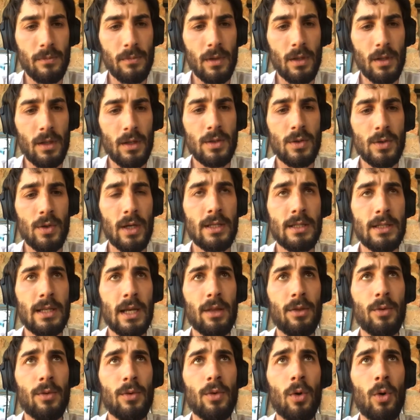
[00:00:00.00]
So I sat
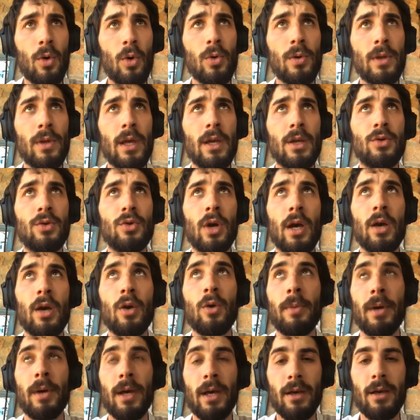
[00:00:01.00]
through the whole day drying all
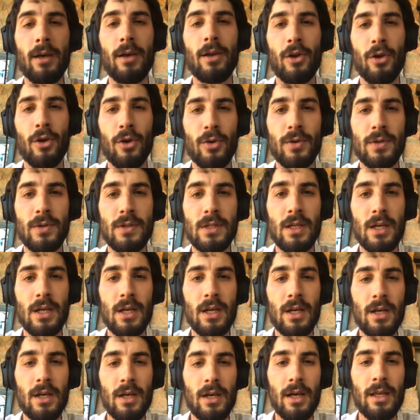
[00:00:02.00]
my clothes
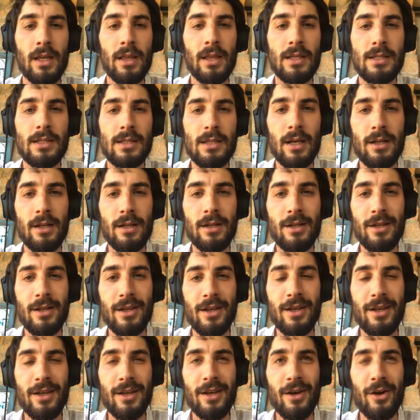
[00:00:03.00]
in the sun
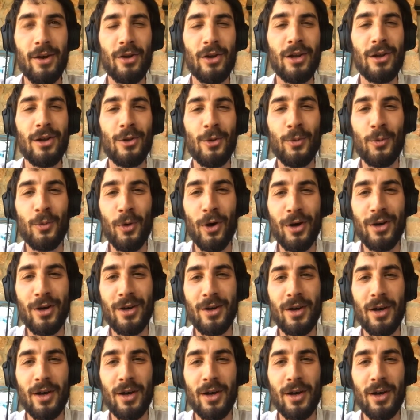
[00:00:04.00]
on a little rock,